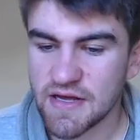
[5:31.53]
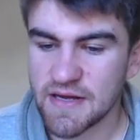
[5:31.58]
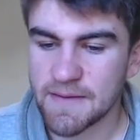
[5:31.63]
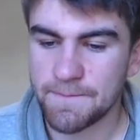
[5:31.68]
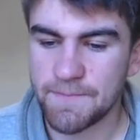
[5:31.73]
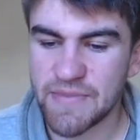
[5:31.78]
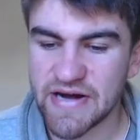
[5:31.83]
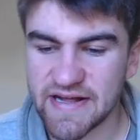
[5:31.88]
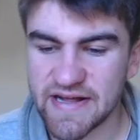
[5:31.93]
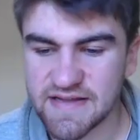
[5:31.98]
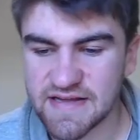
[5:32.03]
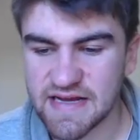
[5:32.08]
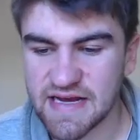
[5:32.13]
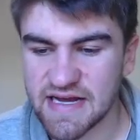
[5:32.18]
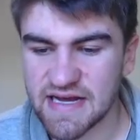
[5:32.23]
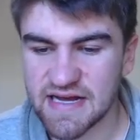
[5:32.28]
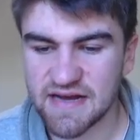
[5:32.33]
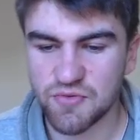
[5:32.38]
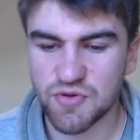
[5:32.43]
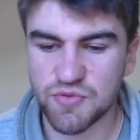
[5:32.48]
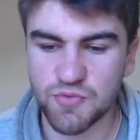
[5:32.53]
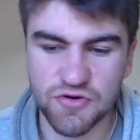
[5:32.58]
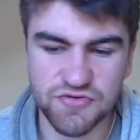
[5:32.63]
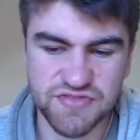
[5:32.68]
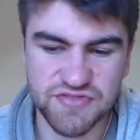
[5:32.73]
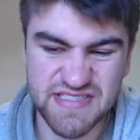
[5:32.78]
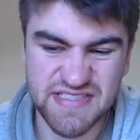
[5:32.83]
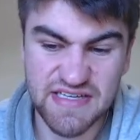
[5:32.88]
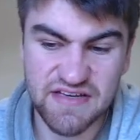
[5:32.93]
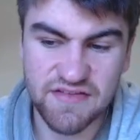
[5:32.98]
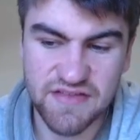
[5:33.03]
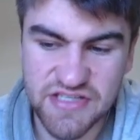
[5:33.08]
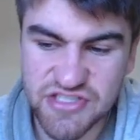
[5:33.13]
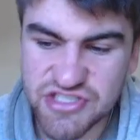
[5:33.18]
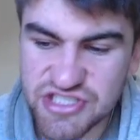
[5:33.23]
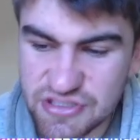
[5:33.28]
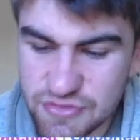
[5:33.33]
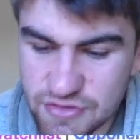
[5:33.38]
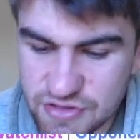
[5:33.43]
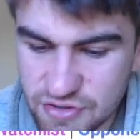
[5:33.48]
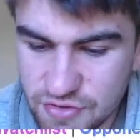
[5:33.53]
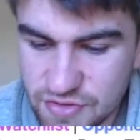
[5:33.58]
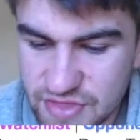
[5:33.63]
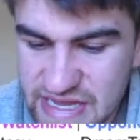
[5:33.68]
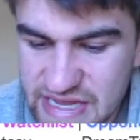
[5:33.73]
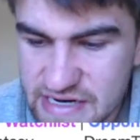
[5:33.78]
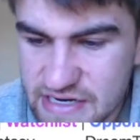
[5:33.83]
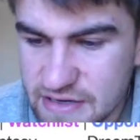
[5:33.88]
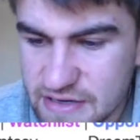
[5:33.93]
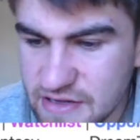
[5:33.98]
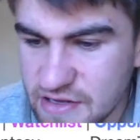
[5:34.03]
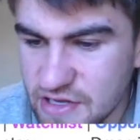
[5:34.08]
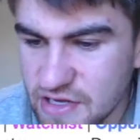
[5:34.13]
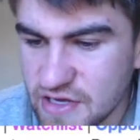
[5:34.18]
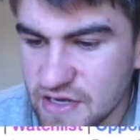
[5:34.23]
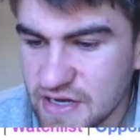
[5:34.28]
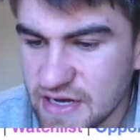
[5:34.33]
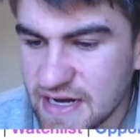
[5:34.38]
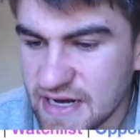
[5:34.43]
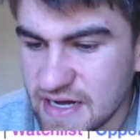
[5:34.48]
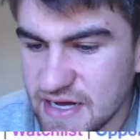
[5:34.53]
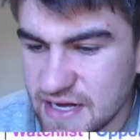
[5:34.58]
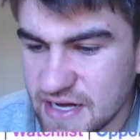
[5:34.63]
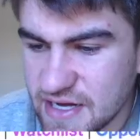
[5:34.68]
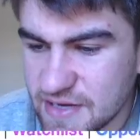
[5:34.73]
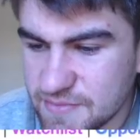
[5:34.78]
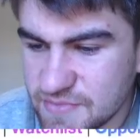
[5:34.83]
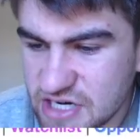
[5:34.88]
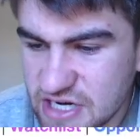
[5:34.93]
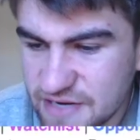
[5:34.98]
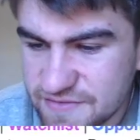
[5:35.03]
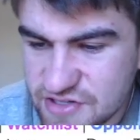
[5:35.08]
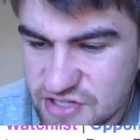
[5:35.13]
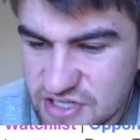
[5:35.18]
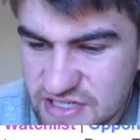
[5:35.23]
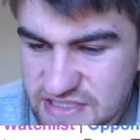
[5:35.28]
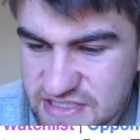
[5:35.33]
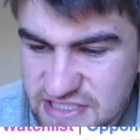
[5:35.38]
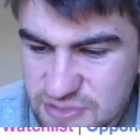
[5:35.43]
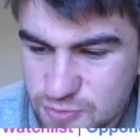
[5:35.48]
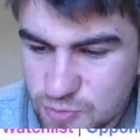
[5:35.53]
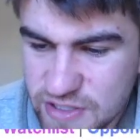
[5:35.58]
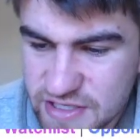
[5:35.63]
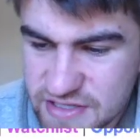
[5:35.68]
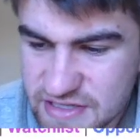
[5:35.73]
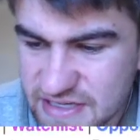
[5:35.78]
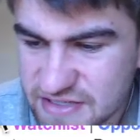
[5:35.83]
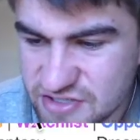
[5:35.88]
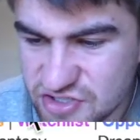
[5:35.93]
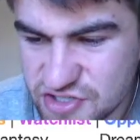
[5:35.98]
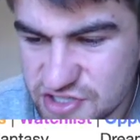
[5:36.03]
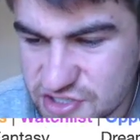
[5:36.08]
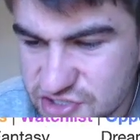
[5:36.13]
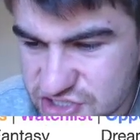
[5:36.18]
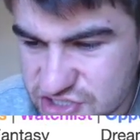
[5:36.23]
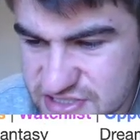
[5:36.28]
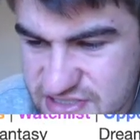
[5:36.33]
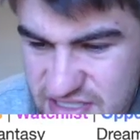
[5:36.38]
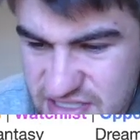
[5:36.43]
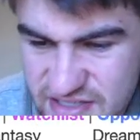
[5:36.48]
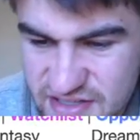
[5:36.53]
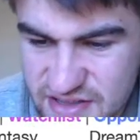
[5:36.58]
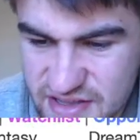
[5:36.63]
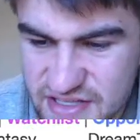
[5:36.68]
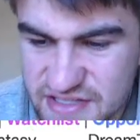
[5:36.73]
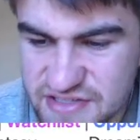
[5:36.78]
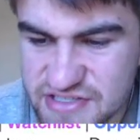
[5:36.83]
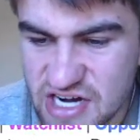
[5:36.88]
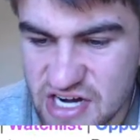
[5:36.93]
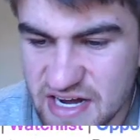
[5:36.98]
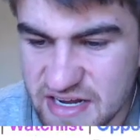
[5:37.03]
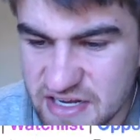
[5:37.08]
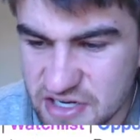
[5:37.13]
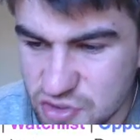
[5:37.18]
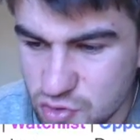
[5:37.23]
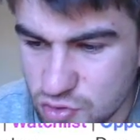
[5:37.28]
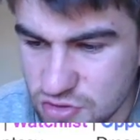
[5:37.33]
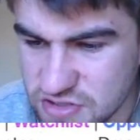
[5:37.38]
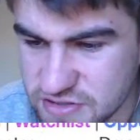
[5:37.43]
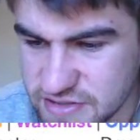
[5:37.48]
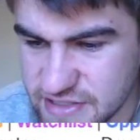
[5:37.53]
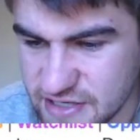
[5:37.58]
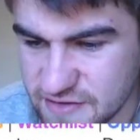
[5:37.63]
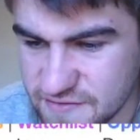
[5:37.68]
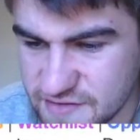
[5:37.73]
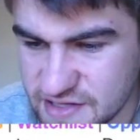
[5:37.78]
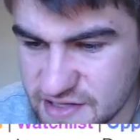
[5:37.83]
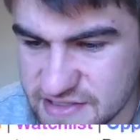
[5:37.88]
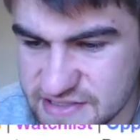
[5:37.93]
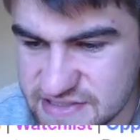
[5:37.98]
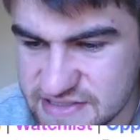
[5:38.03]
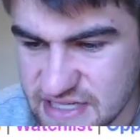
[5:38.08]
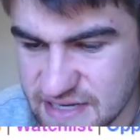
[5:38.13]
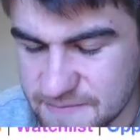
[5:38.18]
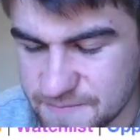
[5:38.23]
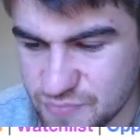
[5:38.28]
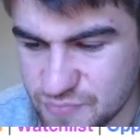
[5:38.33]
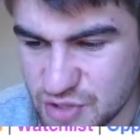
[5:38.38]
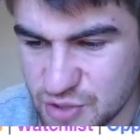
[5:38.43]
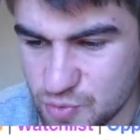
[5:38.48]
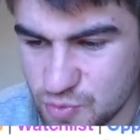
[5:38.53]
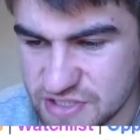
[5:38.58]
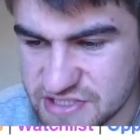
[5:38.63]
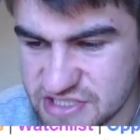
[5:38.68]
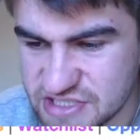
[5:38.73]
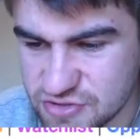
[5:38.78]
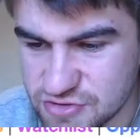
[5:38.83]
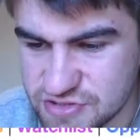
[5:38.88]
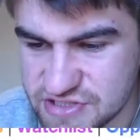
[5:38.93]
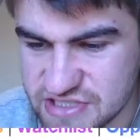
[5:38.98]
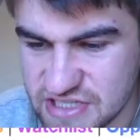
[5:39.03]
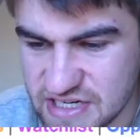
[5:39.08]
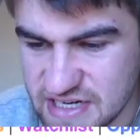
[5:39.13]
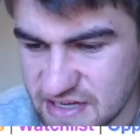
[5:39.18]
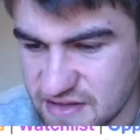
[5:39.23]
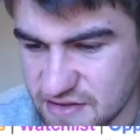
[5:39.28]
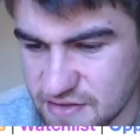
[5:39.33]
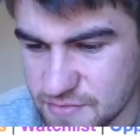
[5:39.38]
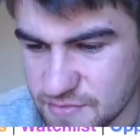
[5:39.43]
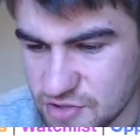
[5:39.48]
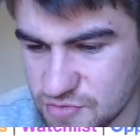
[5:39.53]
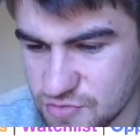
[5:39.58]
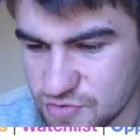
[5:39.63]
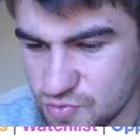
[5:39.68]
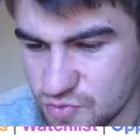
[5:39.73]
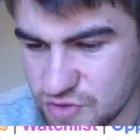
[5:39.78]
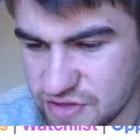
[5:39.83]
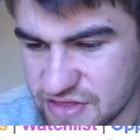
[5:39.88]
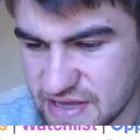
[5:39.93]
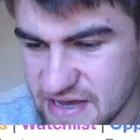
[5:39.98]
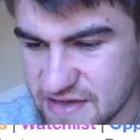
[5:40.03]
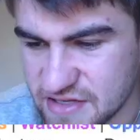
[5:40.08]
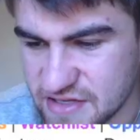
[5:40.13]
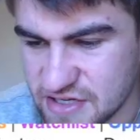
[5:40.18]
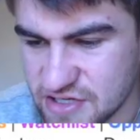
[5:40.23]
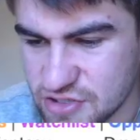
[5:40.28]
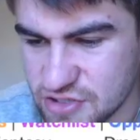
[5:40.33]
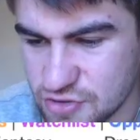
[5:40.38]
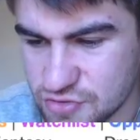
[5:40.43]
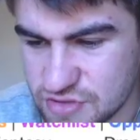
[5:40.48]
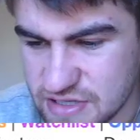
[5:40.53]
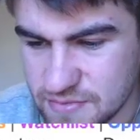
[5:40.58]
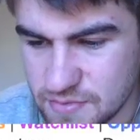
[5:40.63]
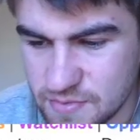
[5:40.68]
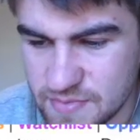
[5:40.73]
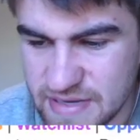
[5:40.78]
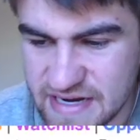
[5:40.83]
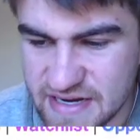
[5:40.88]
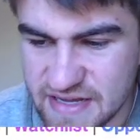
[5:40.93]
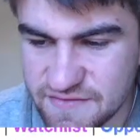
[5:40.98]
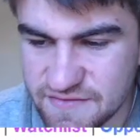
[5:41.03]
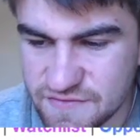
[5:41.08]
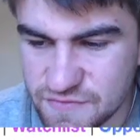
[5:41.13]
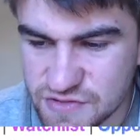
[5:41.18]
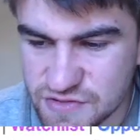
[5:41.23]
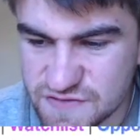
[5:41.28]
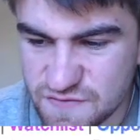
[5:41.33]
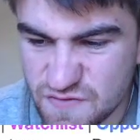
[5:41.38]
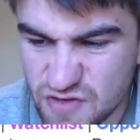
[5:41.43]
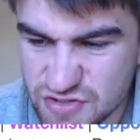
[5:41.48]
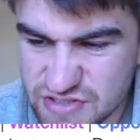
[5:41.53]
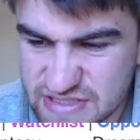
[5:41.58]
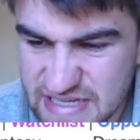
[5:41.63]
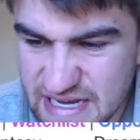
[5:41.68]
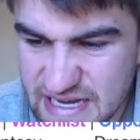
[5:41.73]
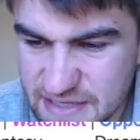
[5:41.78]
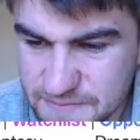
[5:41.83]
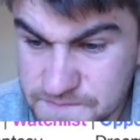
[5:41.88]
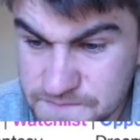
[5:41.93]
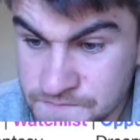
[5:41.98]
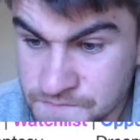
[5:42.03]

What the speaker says: But we won't see it this year, I don't think. McGovern 91, and you can just see the dire quality of this West Coast side at the moment, with Elliot Yeo coming back in for his first game.